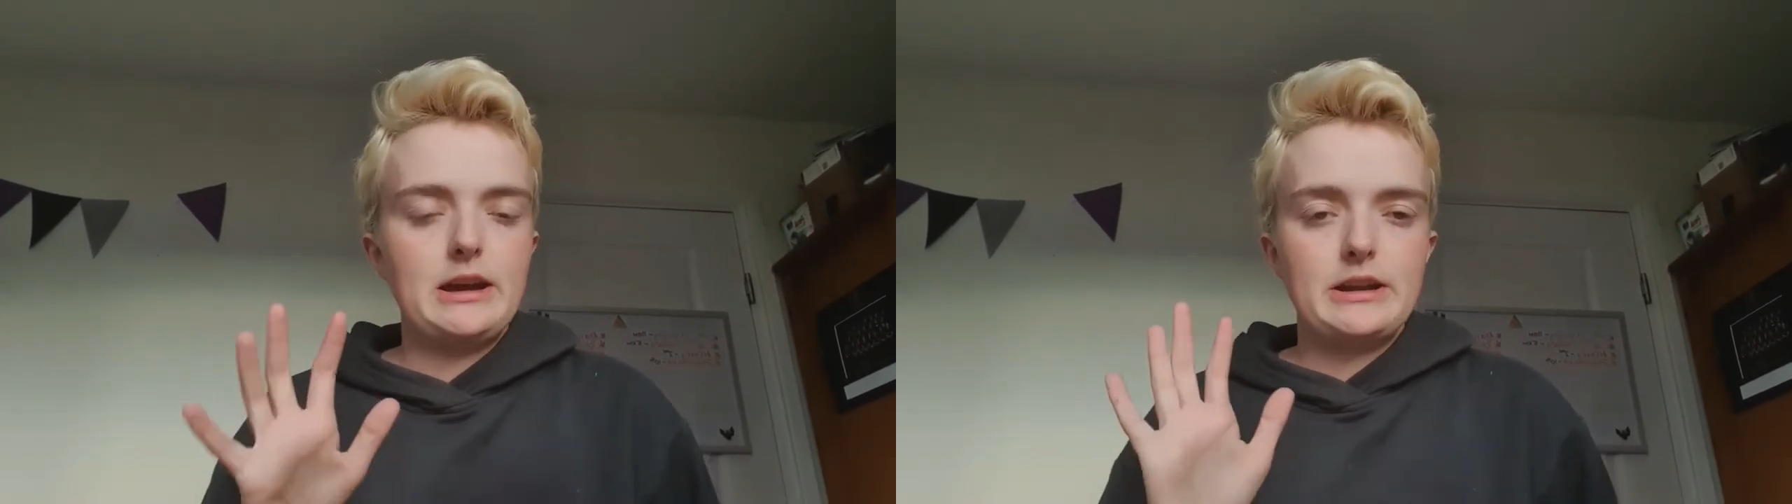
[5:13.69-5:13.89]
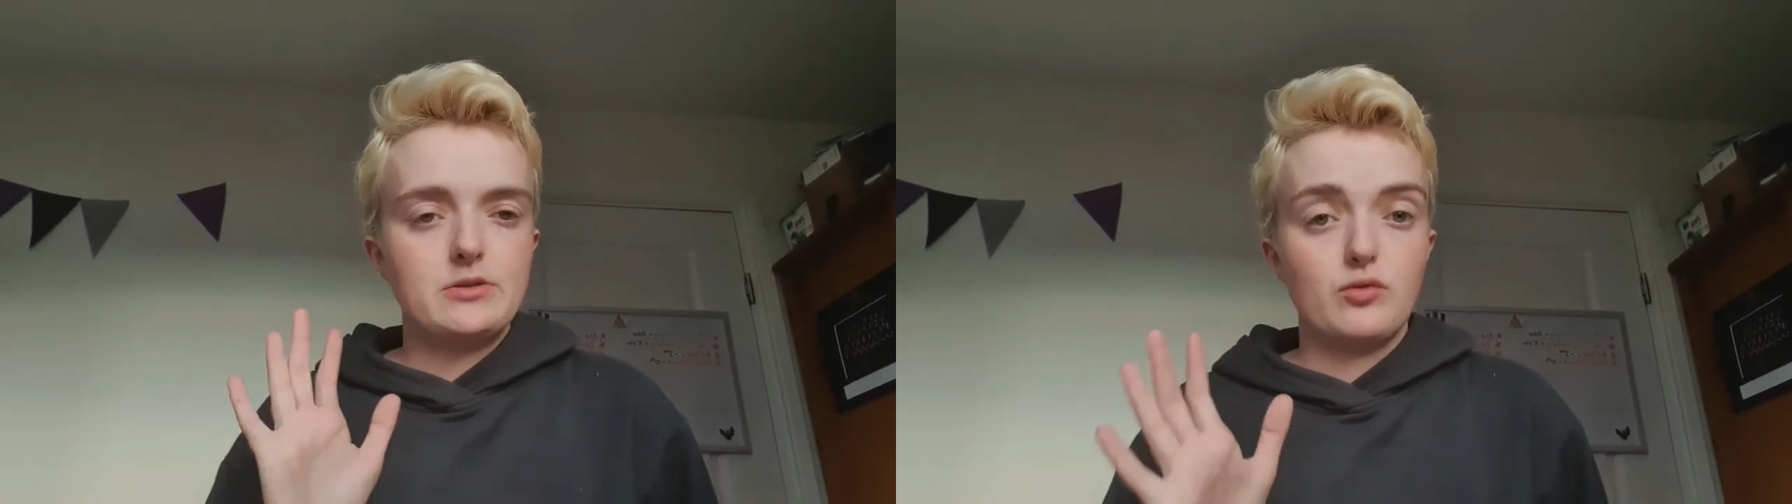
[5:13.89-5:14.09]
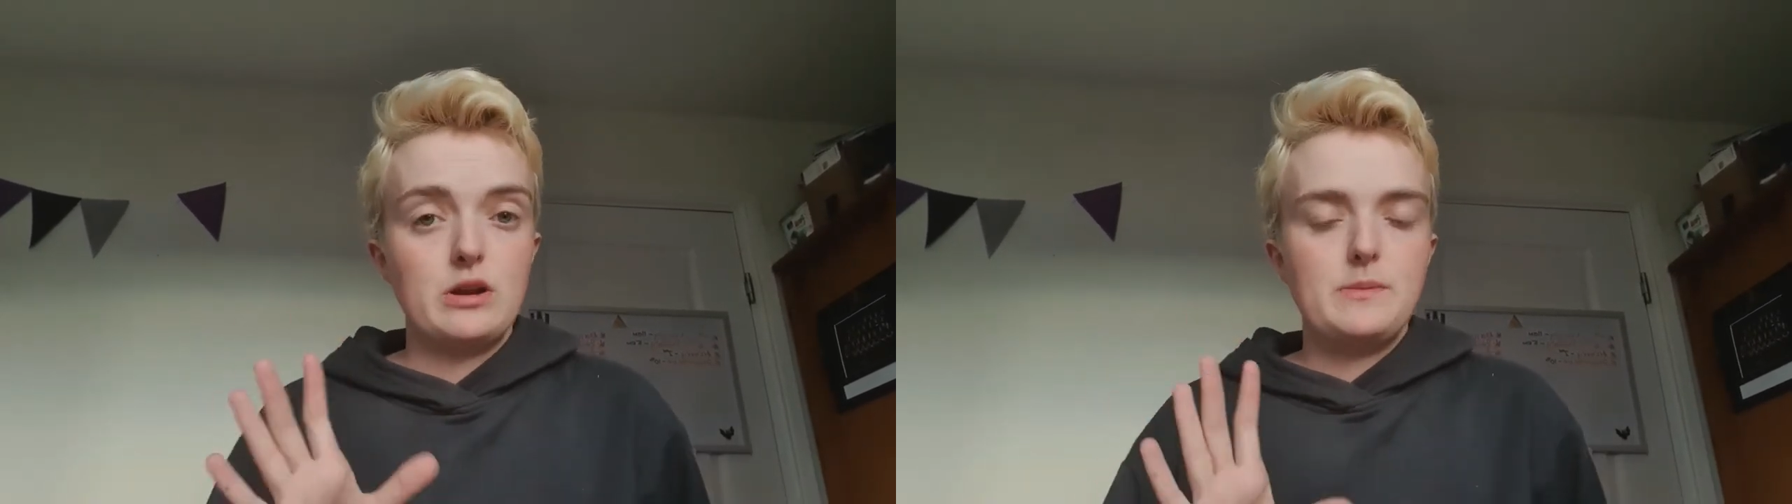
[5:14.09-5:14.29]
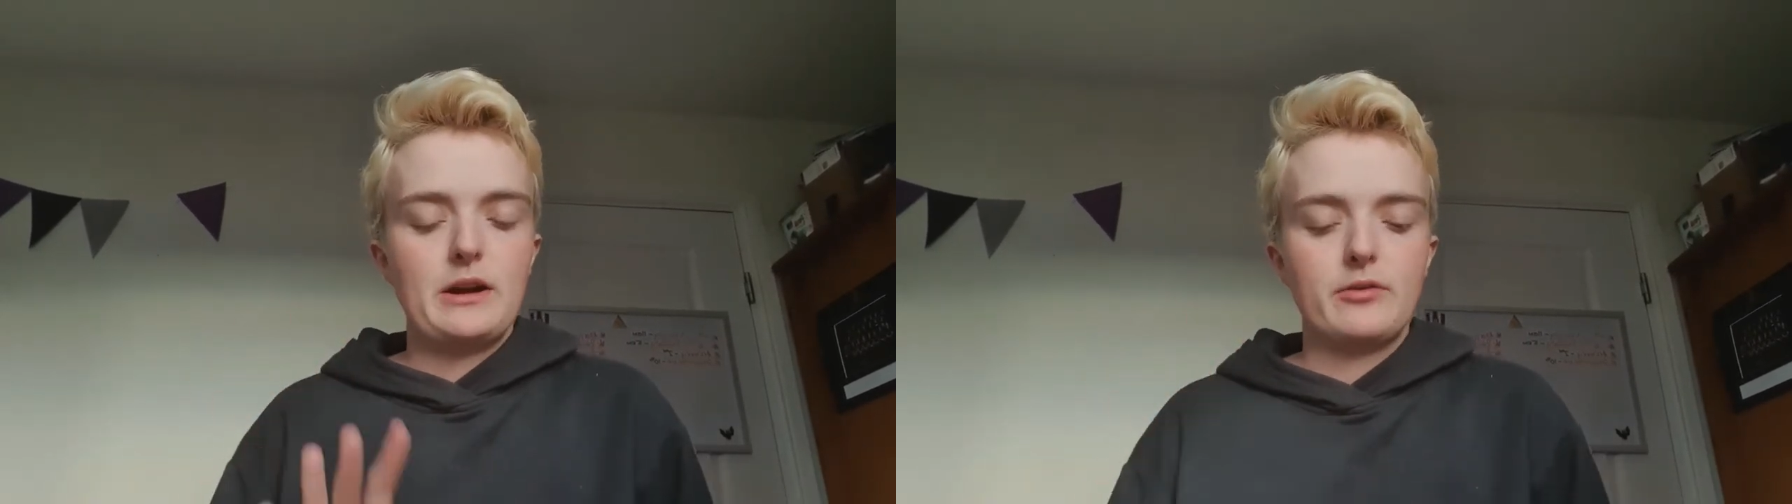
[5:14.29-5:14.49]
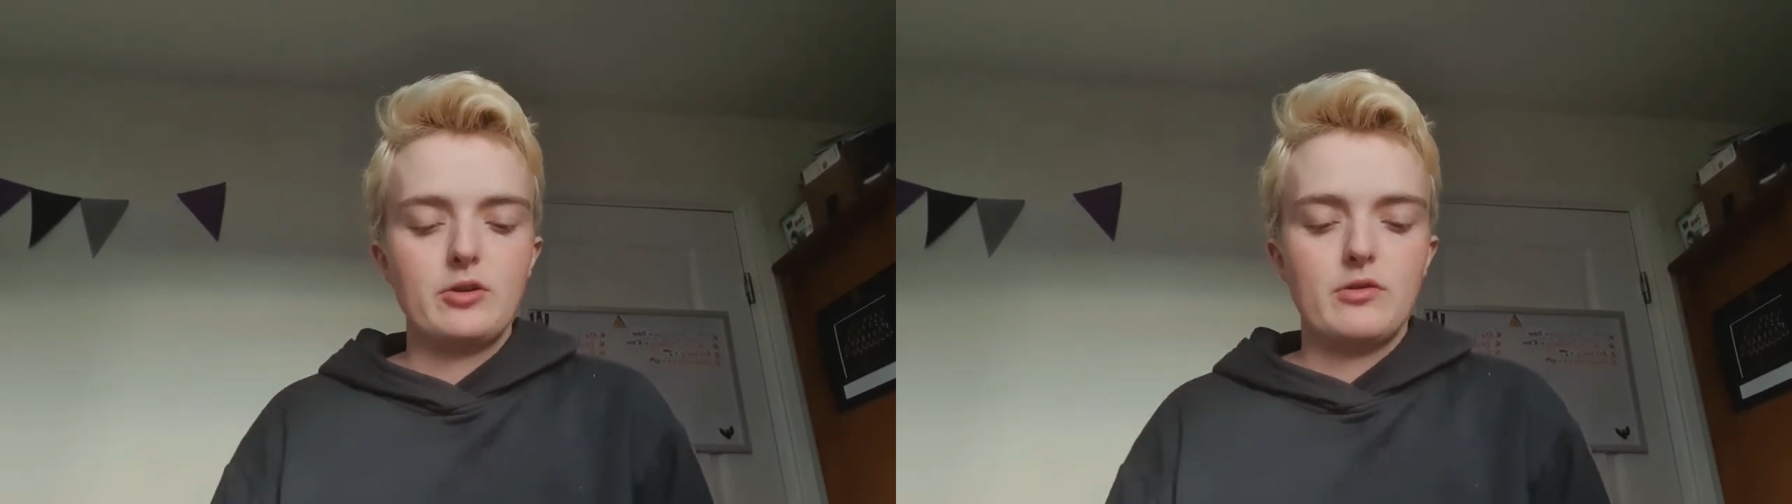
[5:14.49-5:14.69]
and it's really
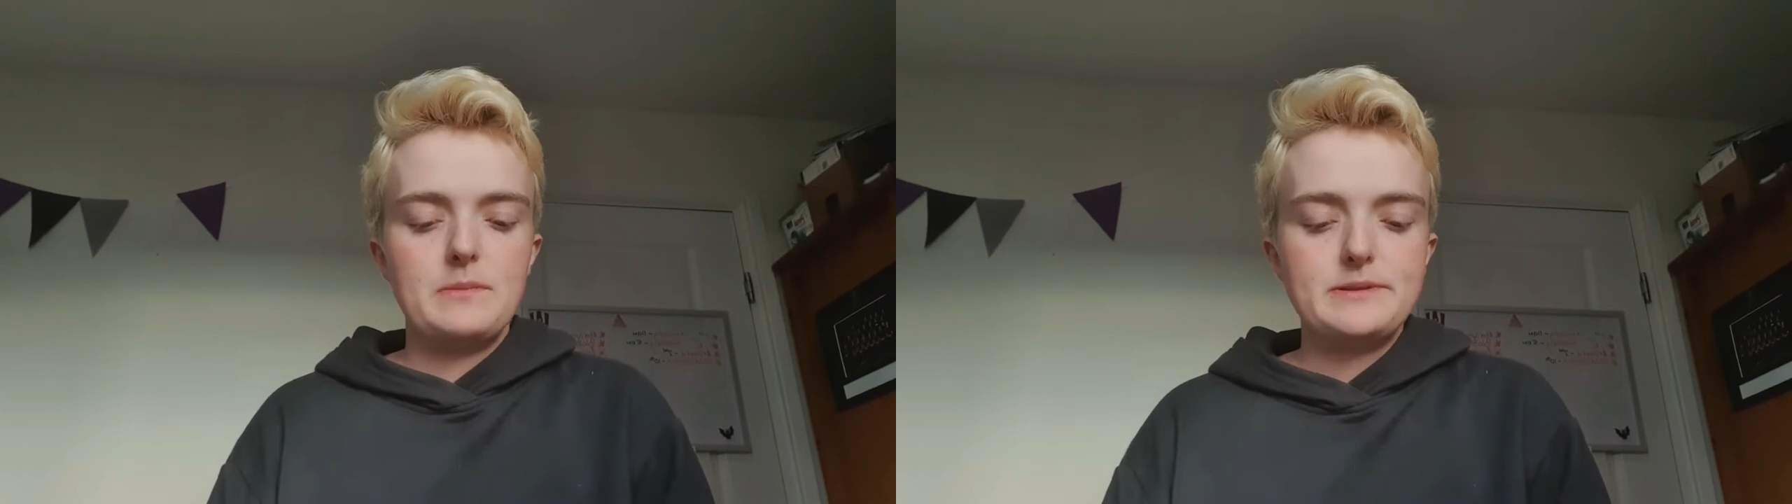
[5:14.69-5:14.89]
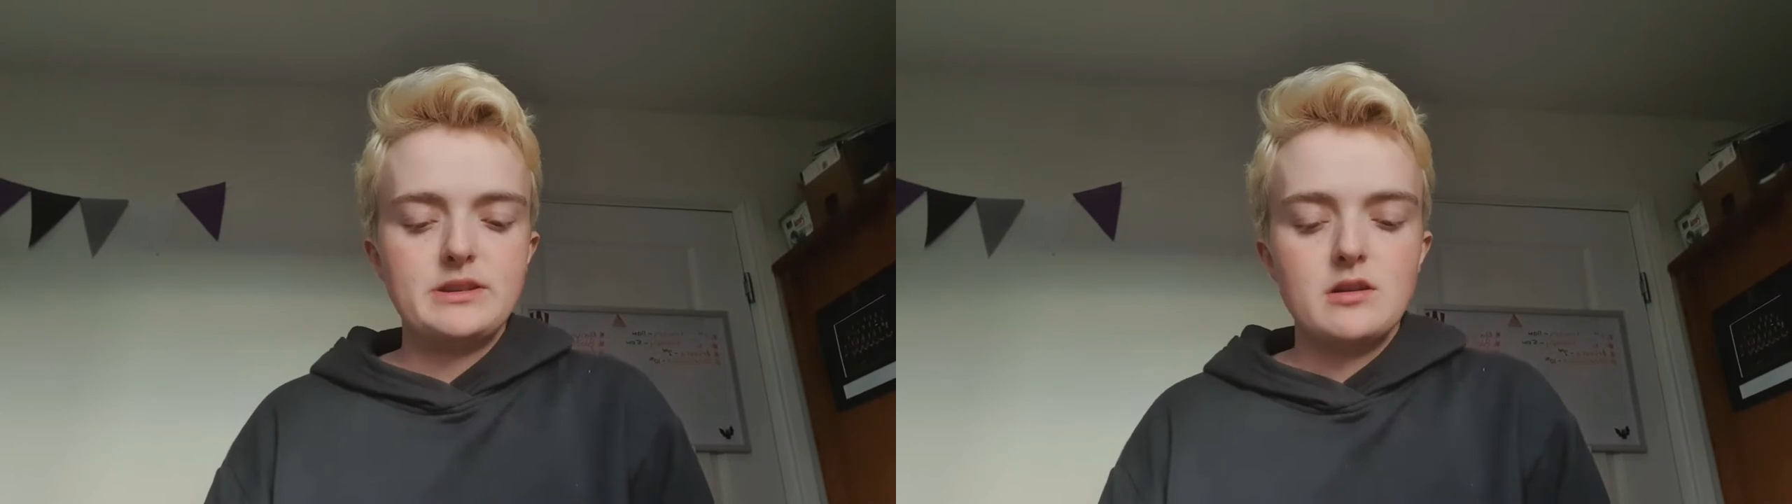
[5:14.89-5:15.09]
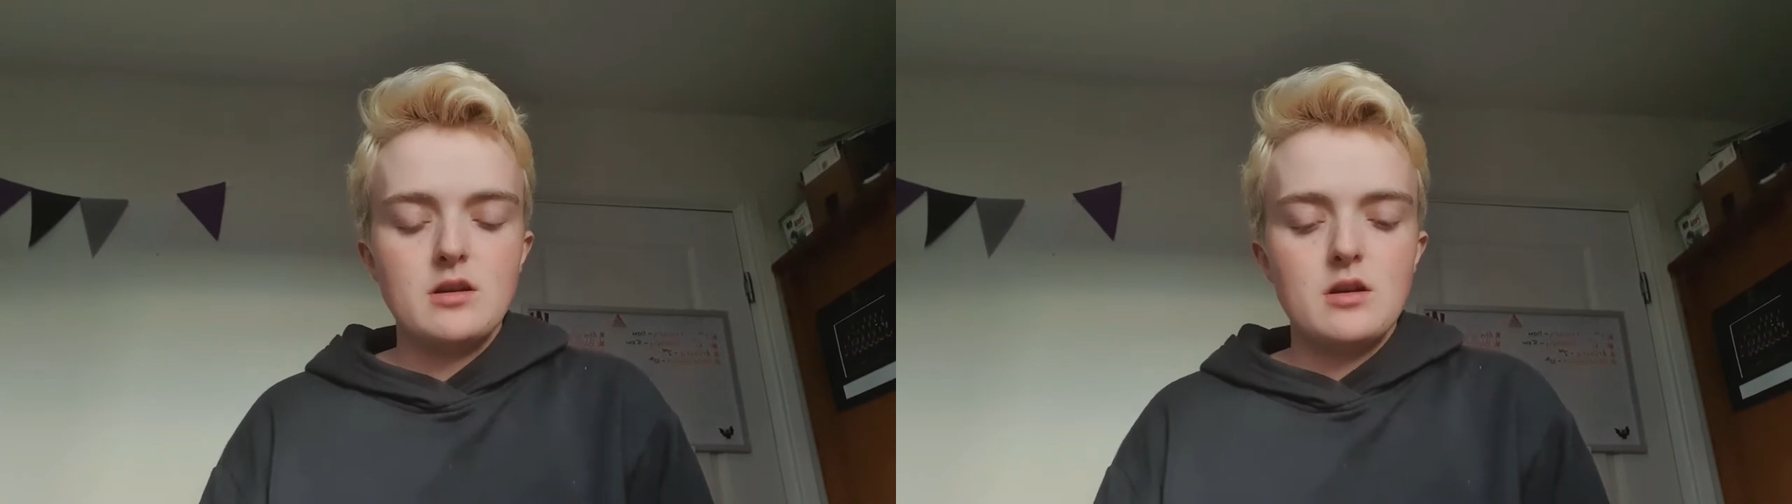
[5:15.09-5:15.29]
bad for your ribs.